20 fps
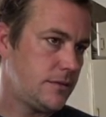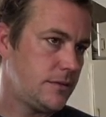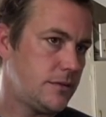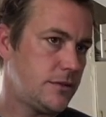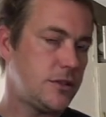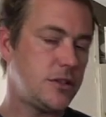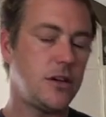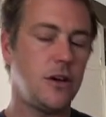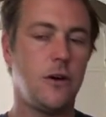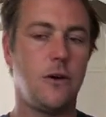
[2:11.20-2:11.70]

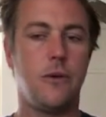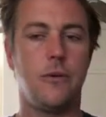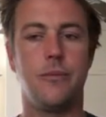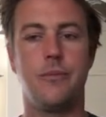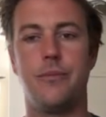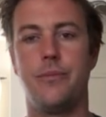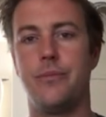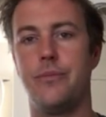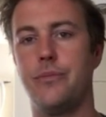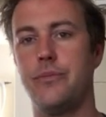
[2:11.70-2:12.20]
So
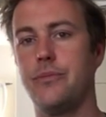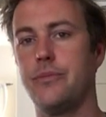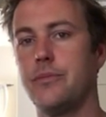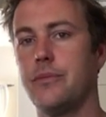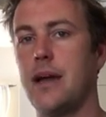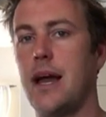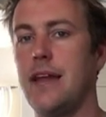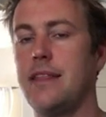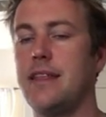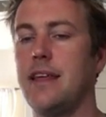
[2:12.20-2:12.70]

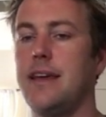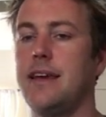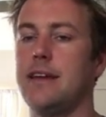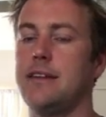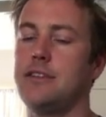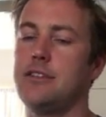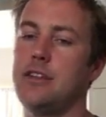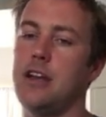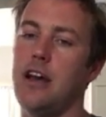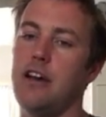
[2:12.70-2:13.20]
I think
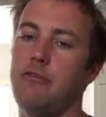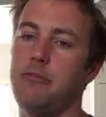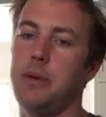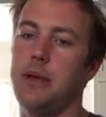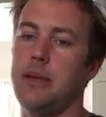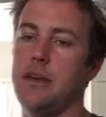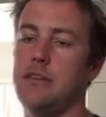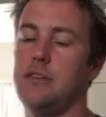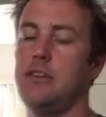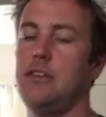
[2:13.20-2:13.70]
it's tough
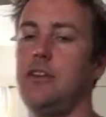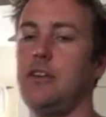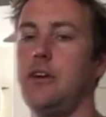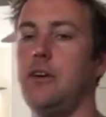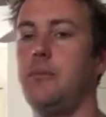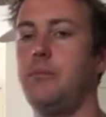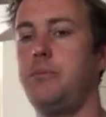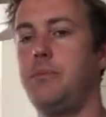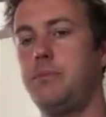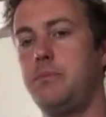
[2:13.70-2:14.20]
because,
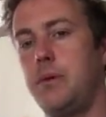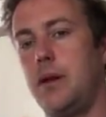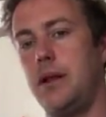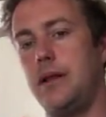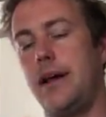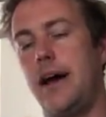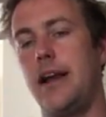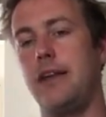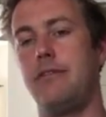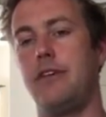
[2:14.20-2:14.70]
a
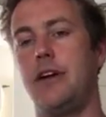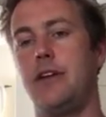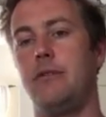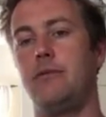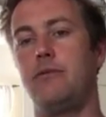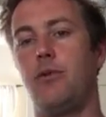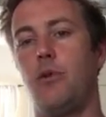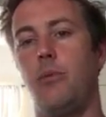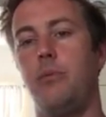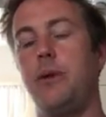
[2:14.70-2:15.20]
lot of
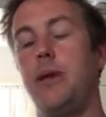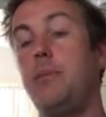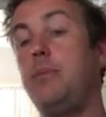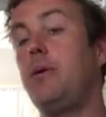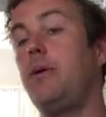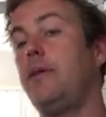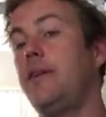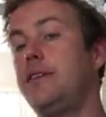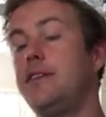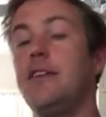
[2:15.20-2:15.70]
uninformed
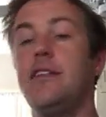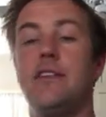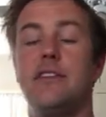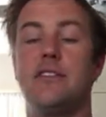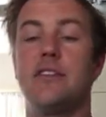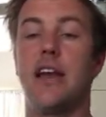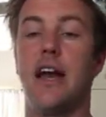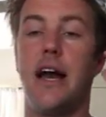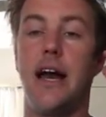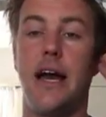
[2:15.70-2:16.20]
people, they see
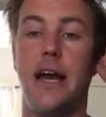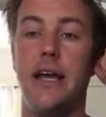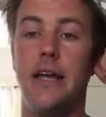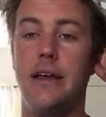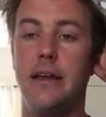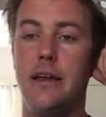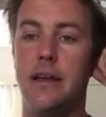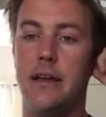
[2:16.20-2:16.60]
this guy.